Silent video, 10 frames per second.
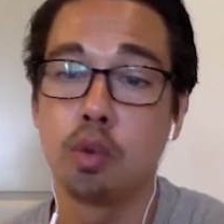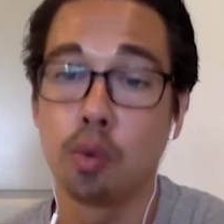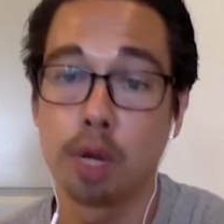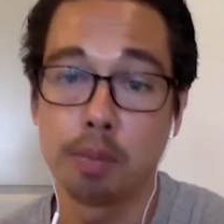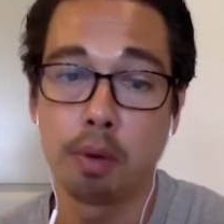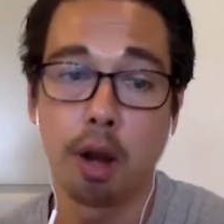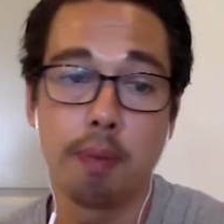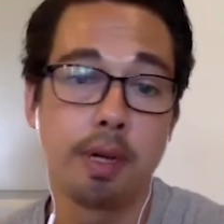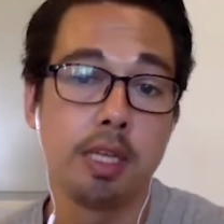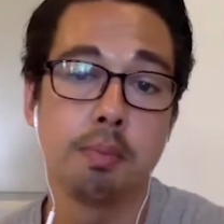touring
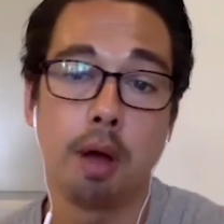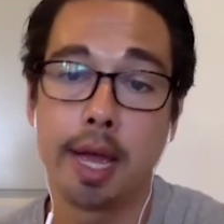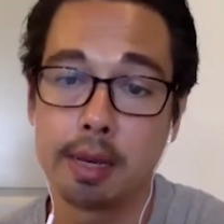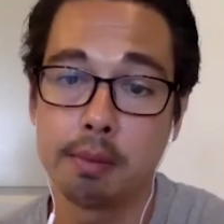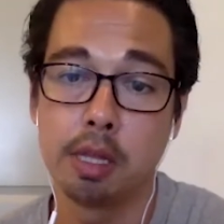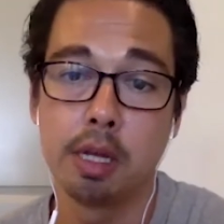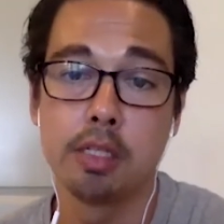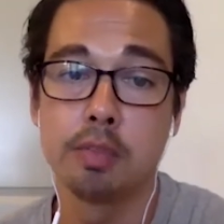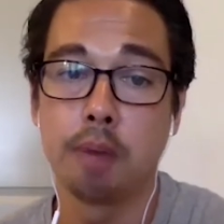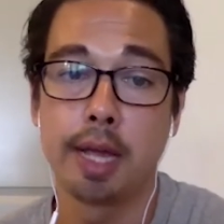properties, buying them
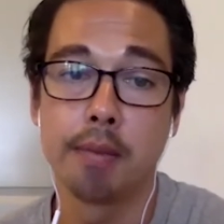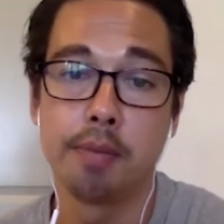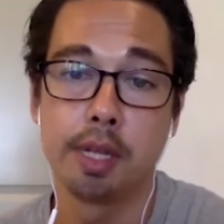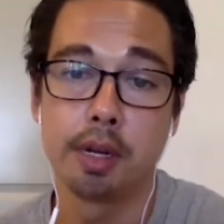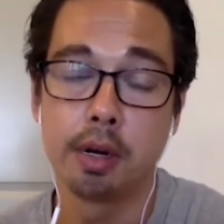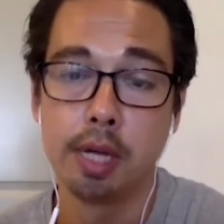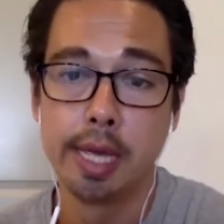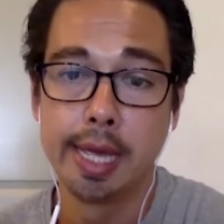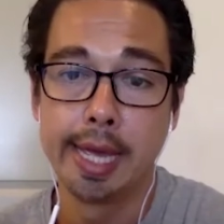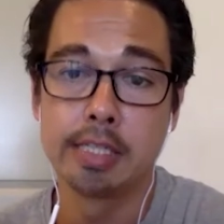lunch, buying them dinner,
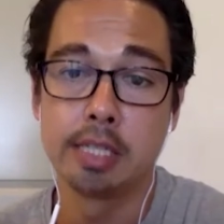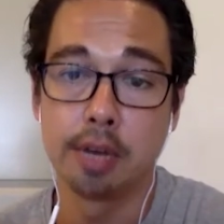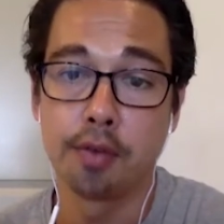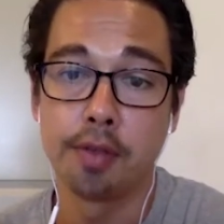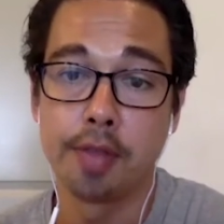it's different.